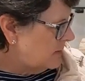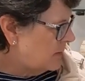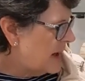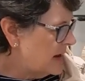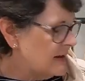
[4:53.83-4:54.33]

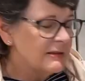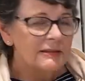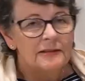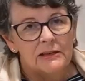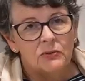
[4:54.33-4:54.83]

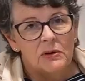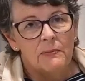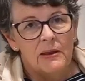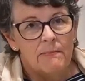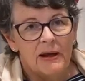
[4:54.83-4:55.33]
Buttons, these would
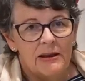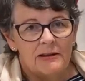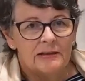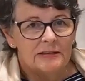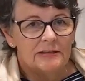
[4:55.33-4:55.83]
have been
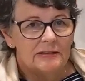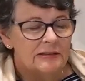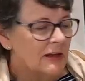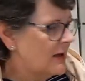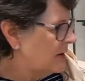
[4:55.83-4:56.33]
buttons
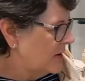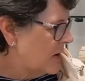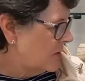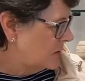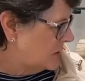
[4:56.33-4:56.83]
on a
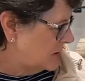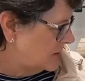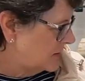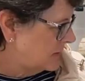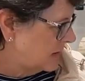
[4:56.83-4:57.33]
coat.
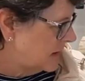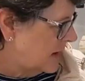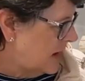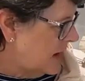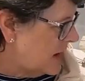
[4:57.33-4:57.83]

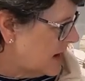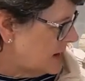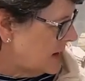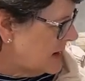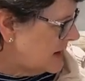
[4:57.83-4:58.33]

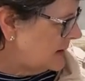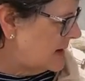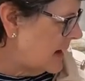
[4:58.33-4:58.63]
And then he has a